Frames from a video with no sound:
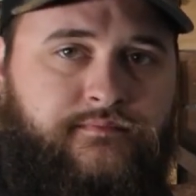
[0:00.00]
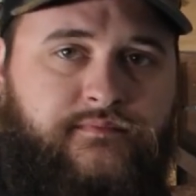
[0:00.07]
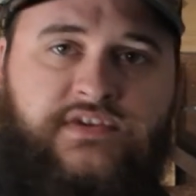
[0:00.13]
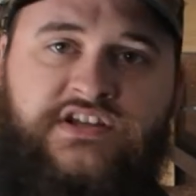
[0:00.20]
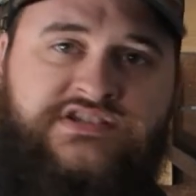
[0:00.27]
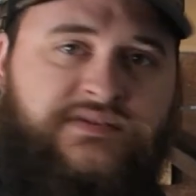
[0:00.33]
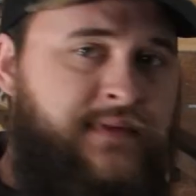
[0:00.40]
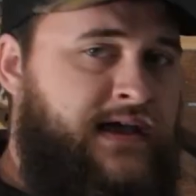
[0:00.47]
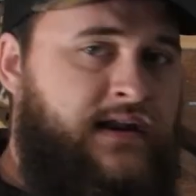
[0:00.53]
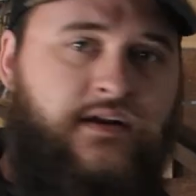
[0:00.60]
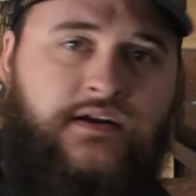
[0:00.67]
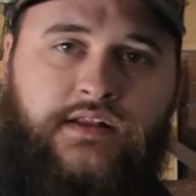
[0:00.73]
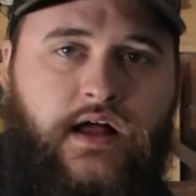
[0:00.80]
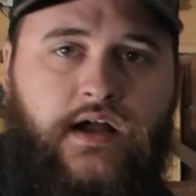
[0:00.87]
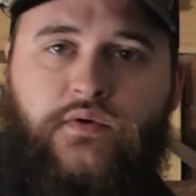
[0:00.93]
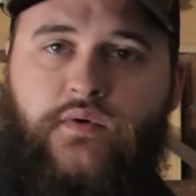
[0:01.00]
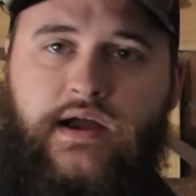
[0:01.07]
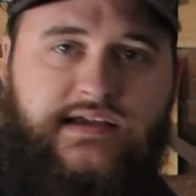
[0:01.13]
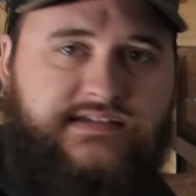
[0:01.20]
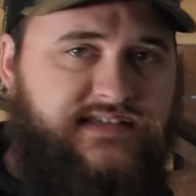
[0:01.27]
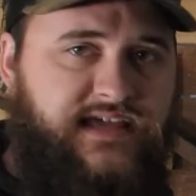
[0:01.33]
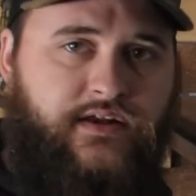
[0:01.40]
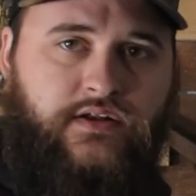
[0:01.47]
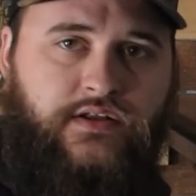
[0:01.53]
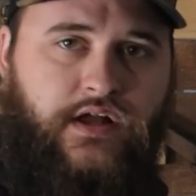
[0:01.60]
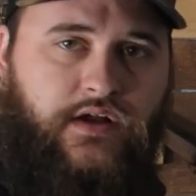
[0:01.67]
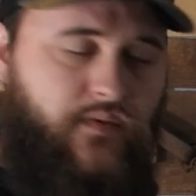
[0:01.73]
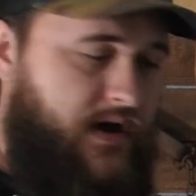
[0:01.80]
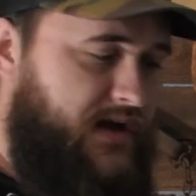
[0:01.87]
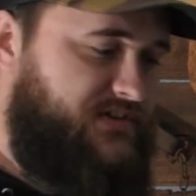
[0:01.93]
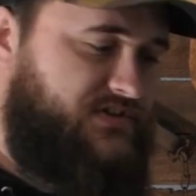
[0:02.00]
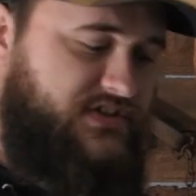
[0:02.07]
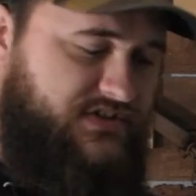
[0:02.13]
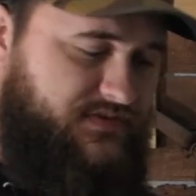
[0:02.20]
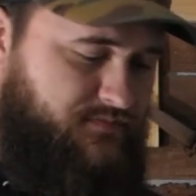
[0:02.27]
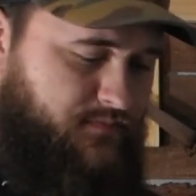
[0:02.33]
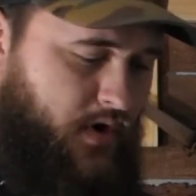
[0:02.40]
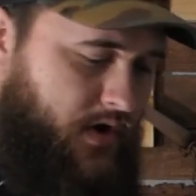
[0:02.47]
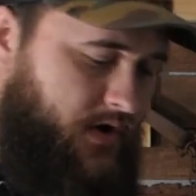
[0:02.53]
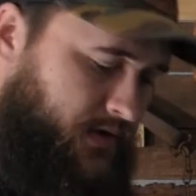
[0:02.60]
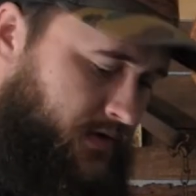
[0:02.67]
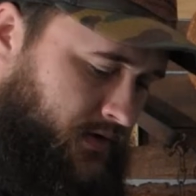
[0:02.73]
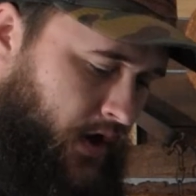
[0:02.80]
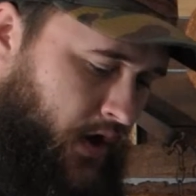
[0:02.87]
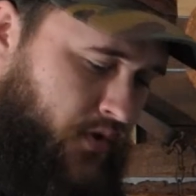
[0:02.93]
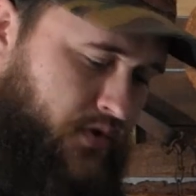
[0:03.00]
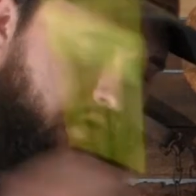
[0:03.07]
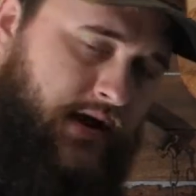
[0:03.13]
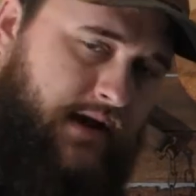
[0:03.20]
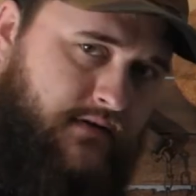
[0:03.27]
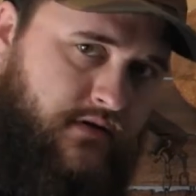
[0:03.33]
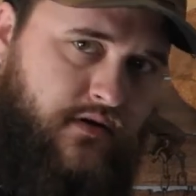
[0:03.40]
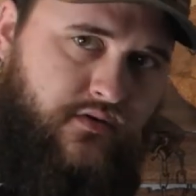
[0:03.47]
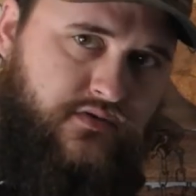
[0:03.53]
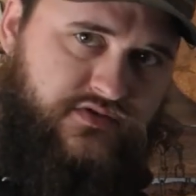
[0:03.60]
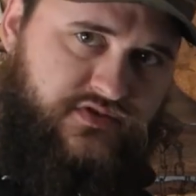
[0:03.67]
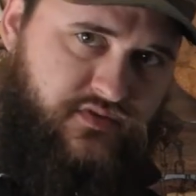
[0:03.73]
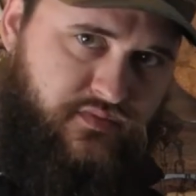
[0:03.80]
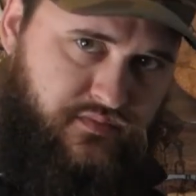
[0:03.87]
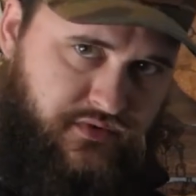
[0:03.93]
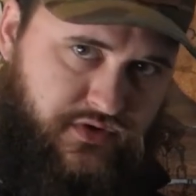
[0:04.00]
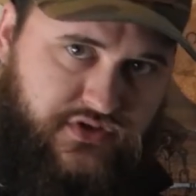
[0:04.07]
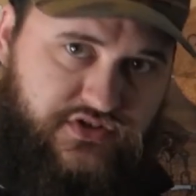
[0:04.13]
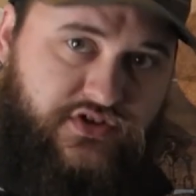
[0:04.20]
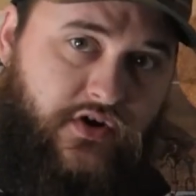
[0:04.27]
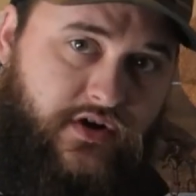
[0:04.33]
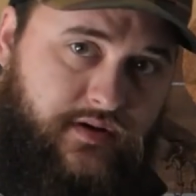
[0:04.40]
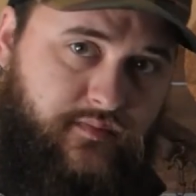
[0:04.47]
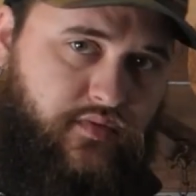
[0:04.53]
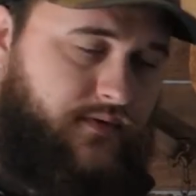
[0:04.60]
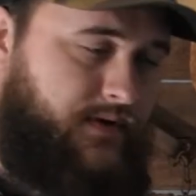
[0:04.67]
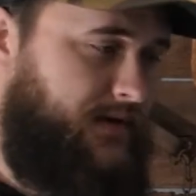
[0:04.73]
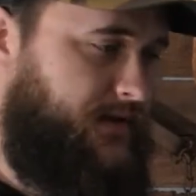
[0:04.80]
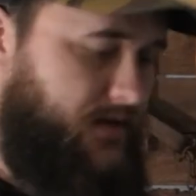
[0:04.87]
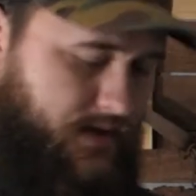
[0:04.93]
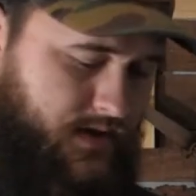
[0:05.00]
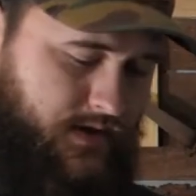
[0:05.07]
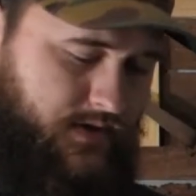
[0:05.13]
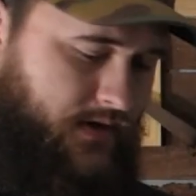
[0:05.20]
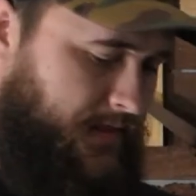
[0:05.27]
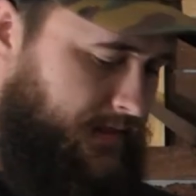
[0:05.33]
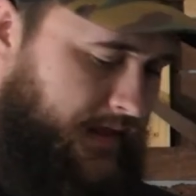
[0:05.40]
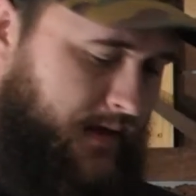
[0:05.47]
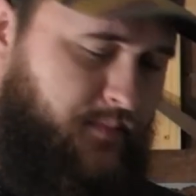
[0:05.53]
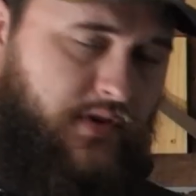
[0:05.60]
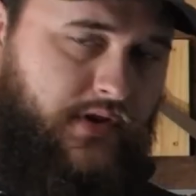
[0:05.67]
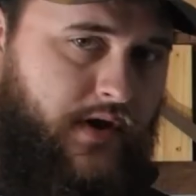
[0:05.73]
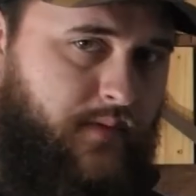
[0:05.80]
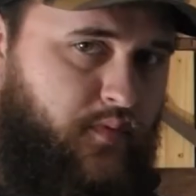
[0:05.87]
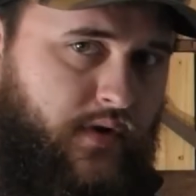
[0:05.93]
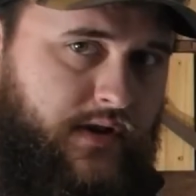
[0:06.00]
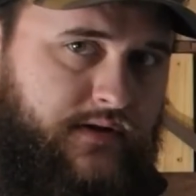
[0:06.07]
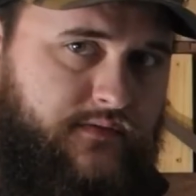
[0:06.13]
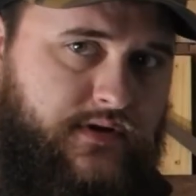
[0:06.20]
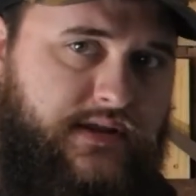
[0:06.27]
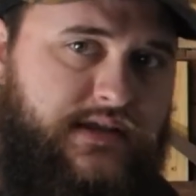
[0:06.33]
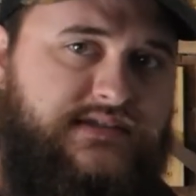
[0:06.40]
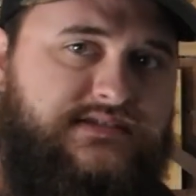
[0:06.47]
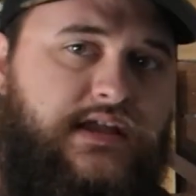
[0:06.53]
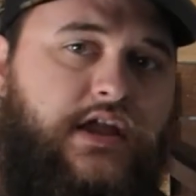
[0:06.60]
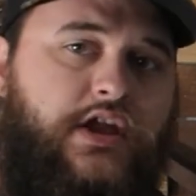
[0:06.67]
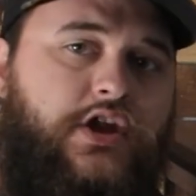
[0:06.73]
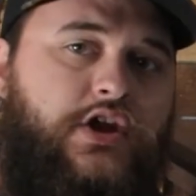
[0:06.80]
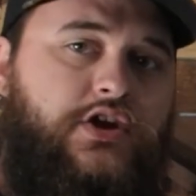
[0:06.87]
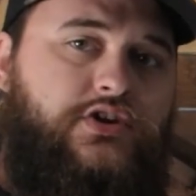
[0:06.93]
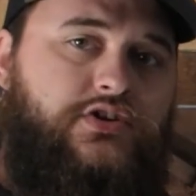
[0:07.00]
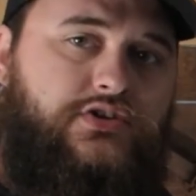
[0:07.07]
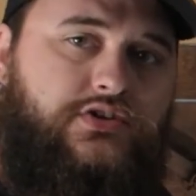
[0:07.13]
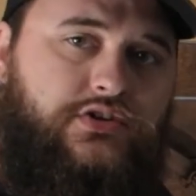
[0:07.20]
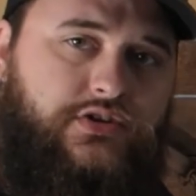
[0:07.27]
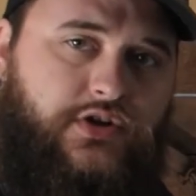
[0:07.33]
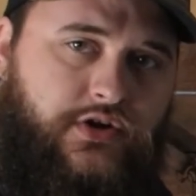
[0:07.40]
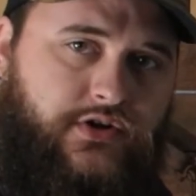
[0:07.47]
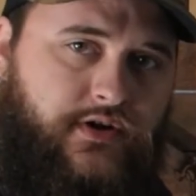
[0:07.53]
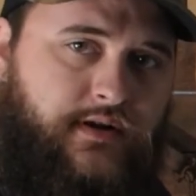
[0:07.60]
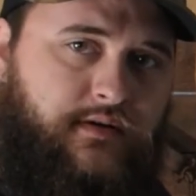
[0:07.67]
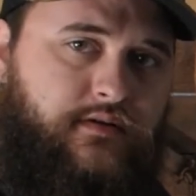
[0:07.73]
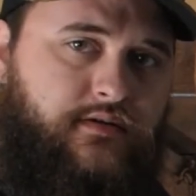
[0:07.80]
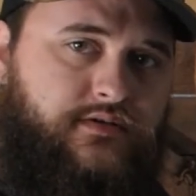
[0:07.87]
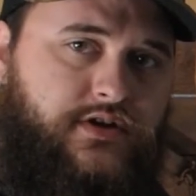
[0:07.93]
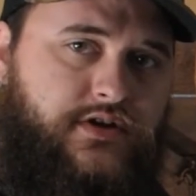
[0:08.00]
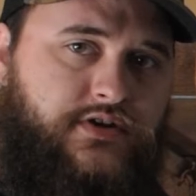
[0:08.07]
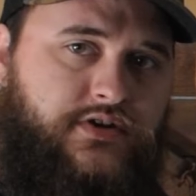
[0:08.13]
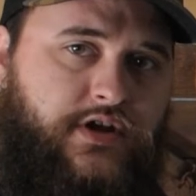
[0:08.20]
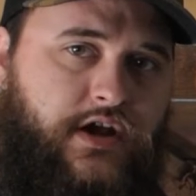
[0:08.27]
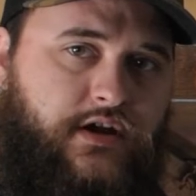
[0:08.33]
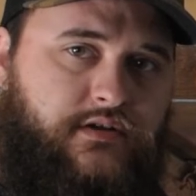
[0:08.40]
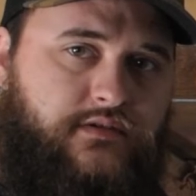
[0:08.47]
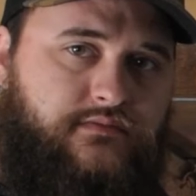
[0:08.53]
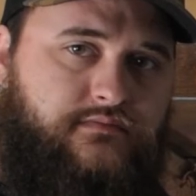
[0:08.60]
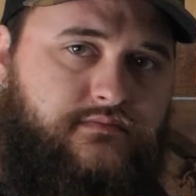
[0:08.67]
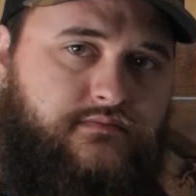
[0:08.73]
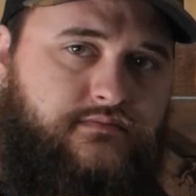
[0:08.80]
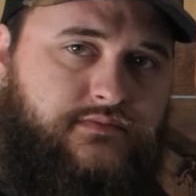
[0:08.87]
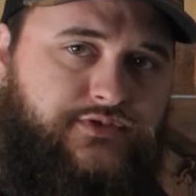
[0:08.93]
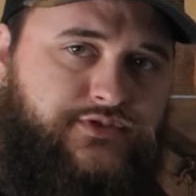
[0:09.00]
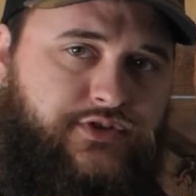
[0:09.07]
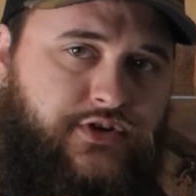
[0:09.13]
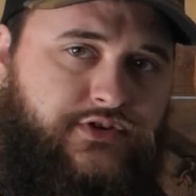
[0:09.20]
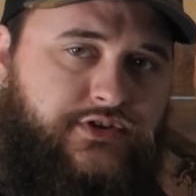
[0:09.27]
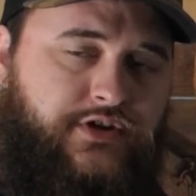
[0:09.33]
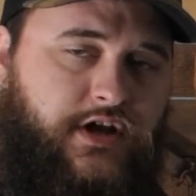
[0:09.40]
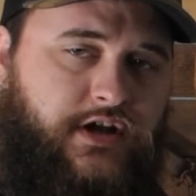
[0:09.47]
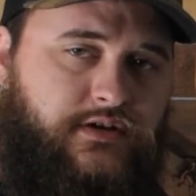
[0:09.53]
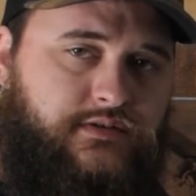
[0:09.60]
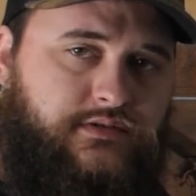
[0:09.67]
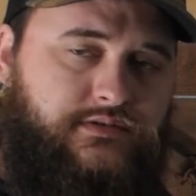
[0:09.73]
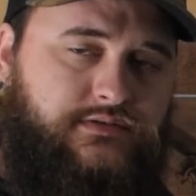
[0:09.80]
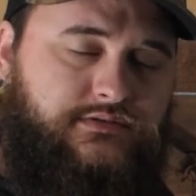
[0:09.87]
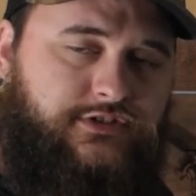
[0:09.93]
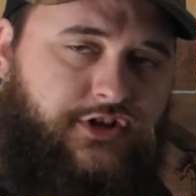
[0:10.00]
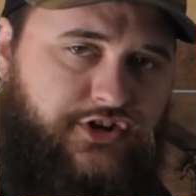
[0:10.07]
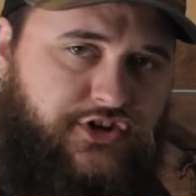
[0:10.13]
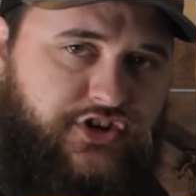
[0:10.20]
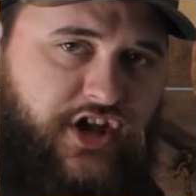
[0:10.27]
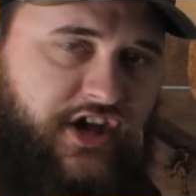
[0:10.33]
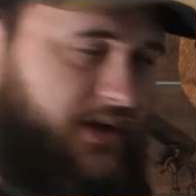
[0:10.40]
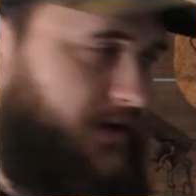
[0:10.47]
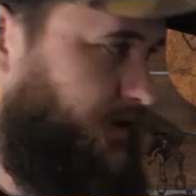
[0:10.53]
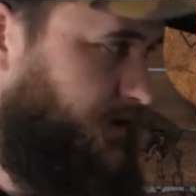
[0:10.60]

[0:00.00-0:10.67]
Doesn't matter clockwise, counterclockwise, just mark and know your arrow to your starting point, label up, whatever it is. Turn your arrow, turn your nock, turn your nock, turn your nock.